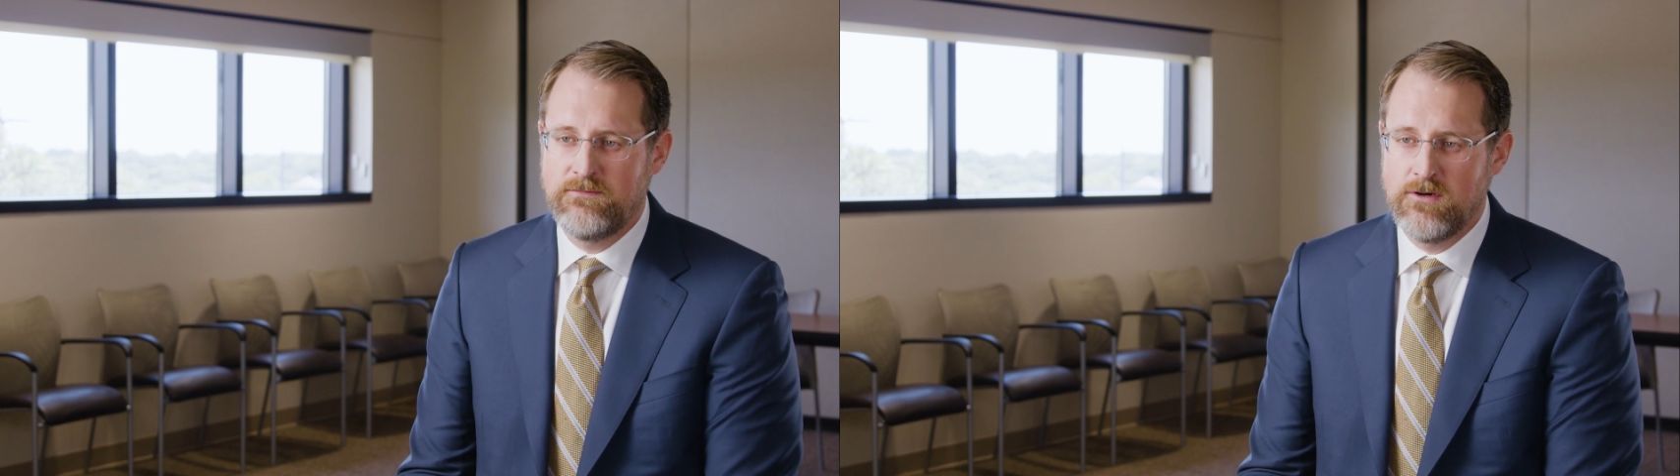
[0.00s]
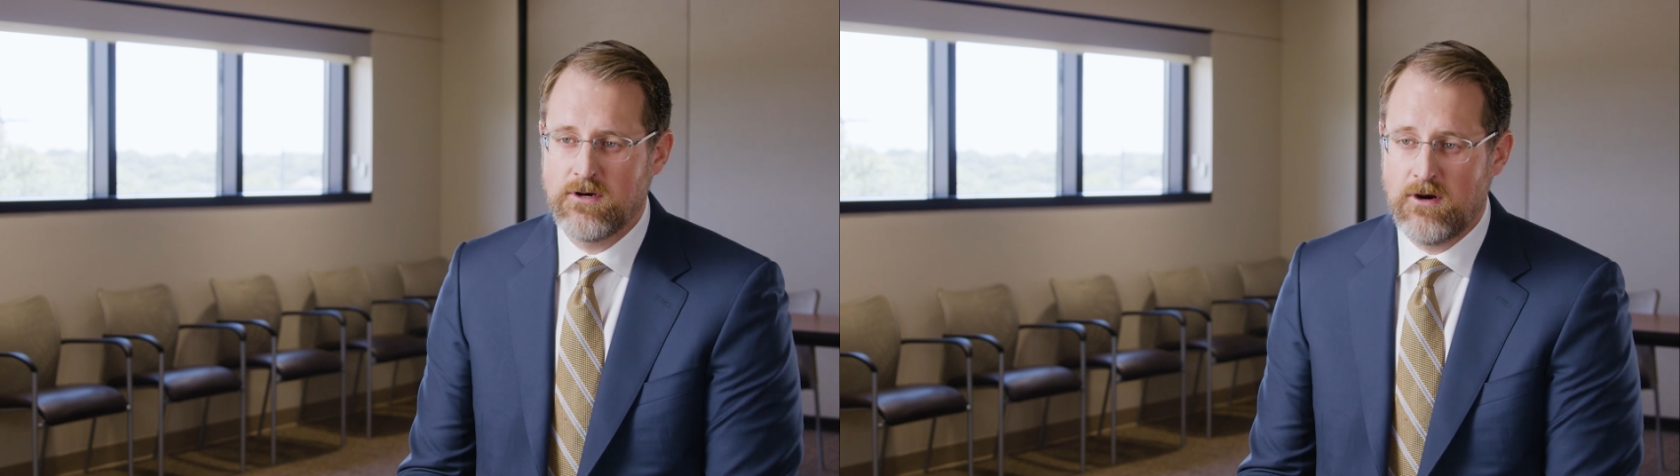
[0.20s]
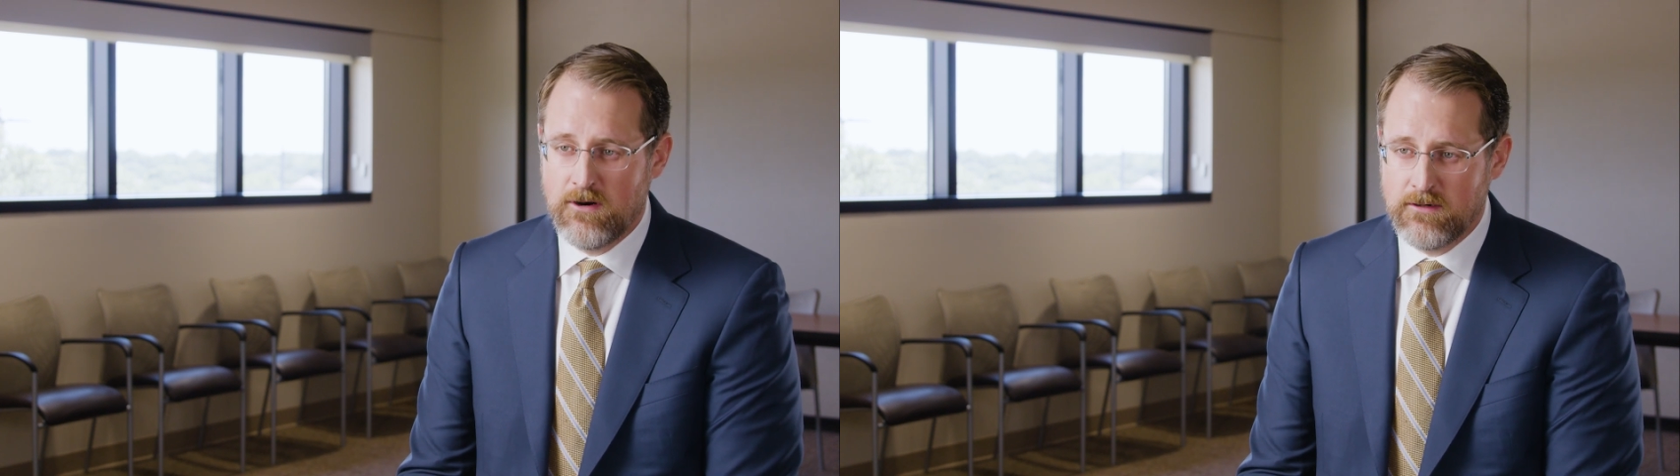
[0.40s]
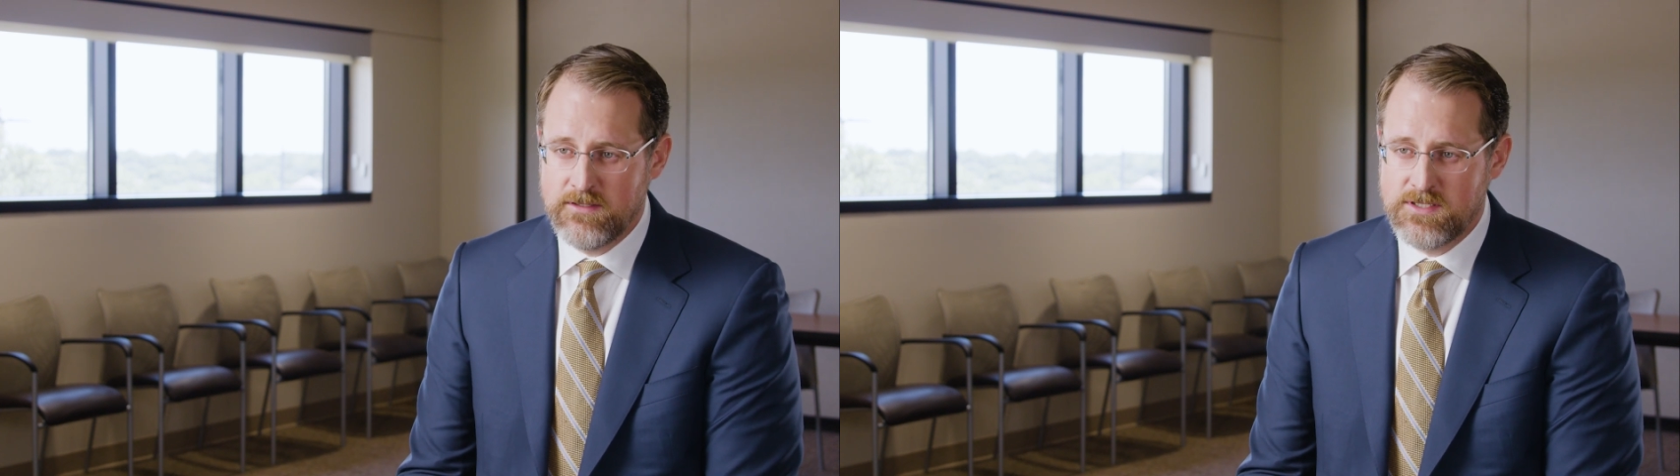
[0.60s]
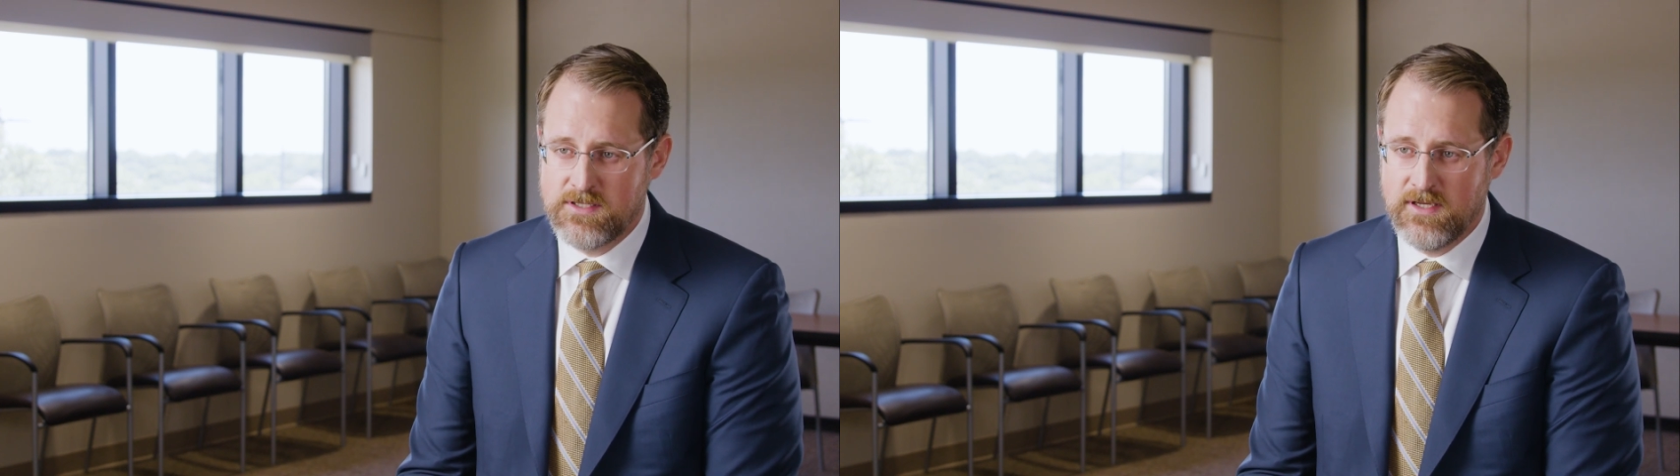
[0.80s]
of your
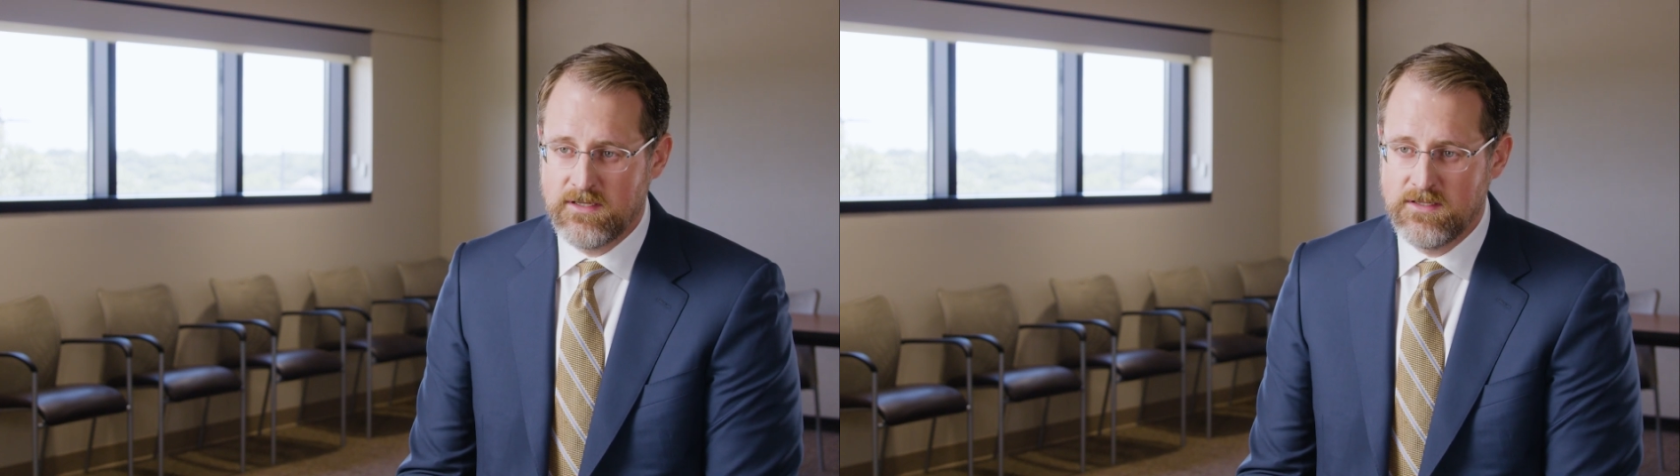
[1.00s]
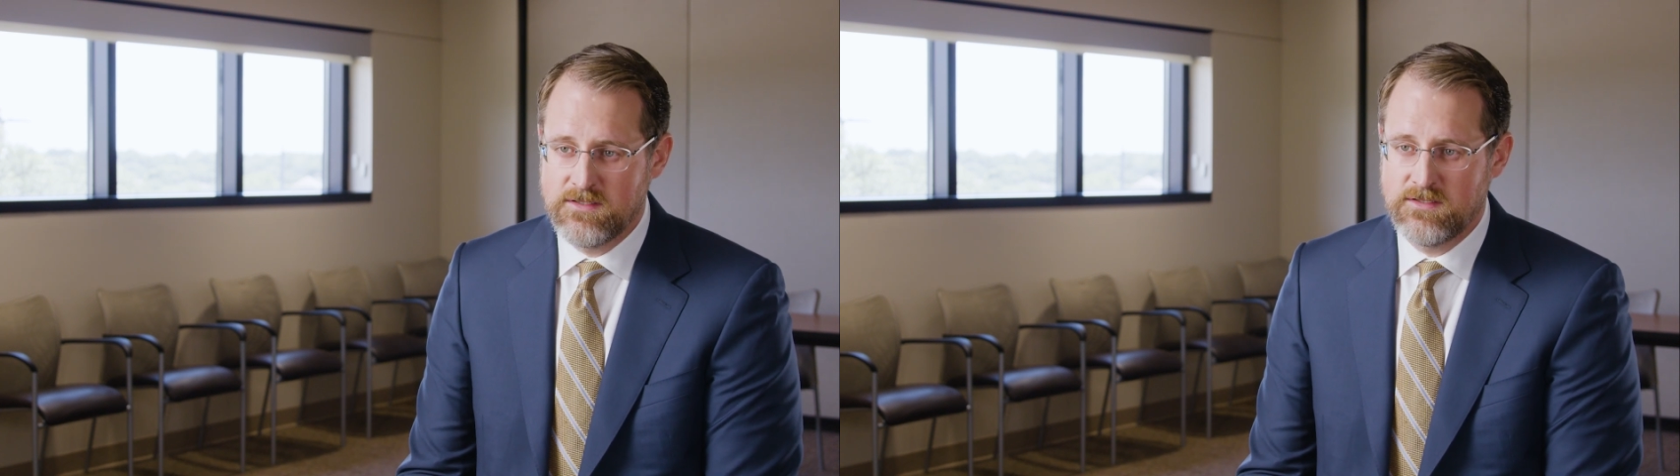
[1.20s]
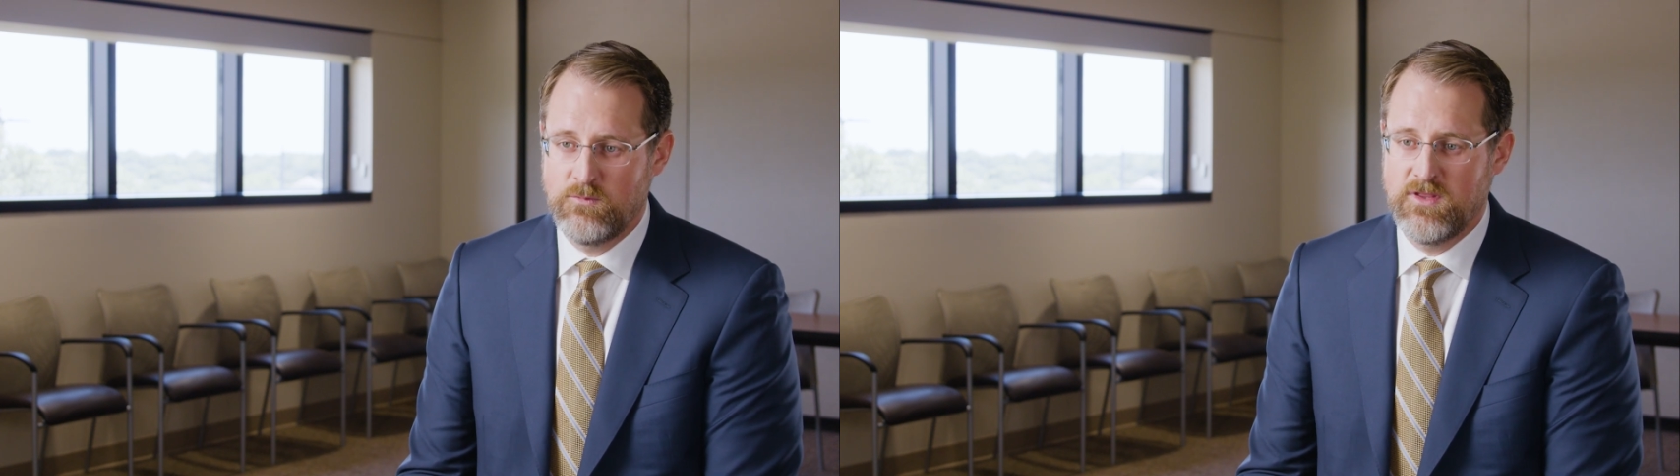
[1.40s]
cartilage thickness,